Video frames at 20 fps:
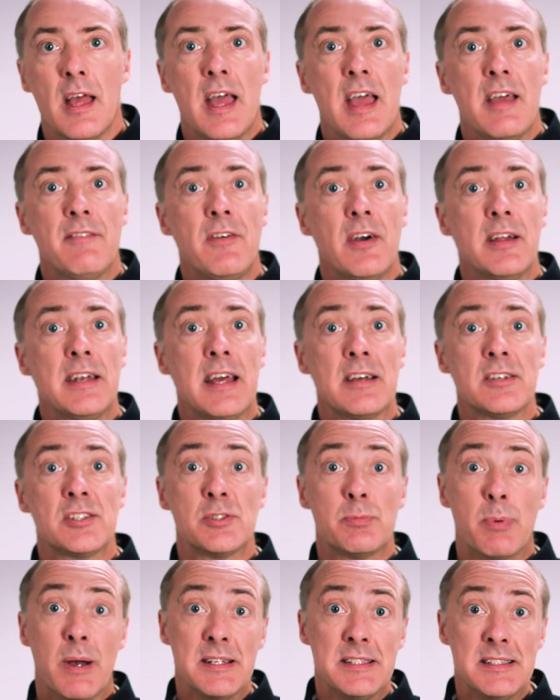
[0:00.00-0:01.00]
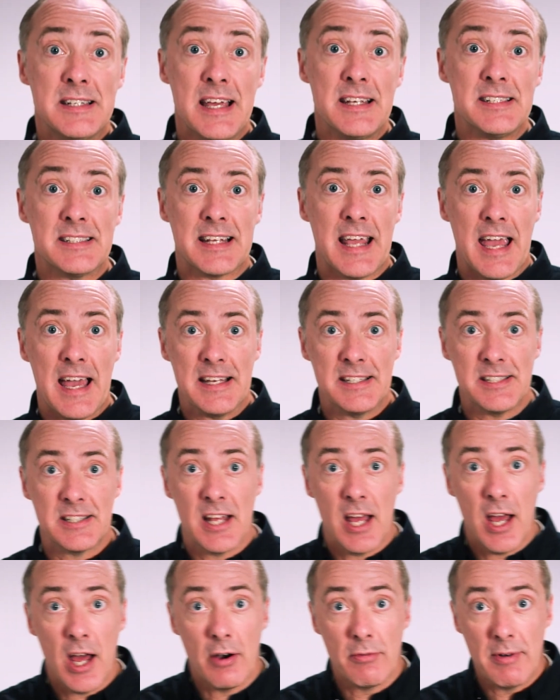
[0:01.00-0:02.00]
If I now spray test gas
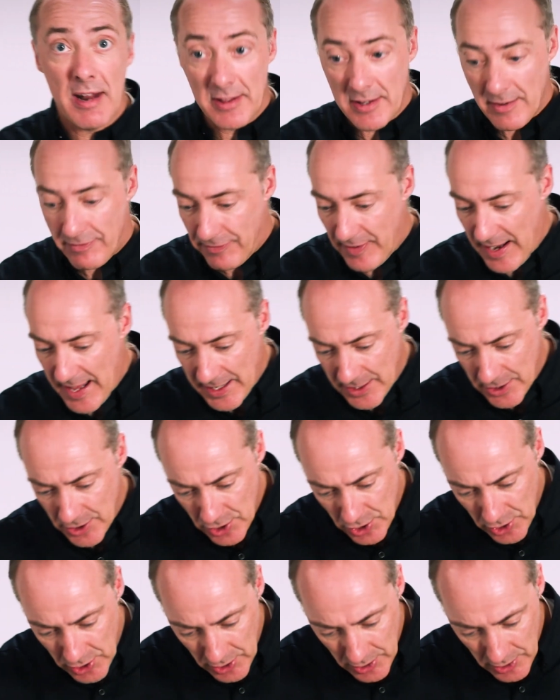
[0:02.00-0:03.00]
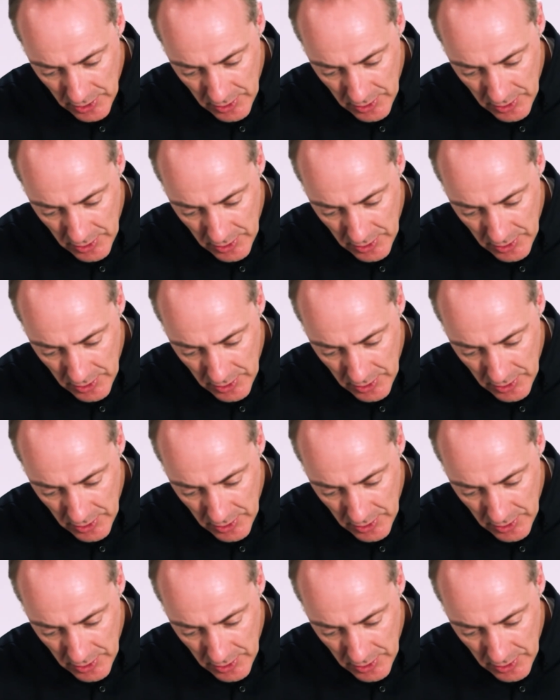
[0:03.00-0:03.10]
around the flange,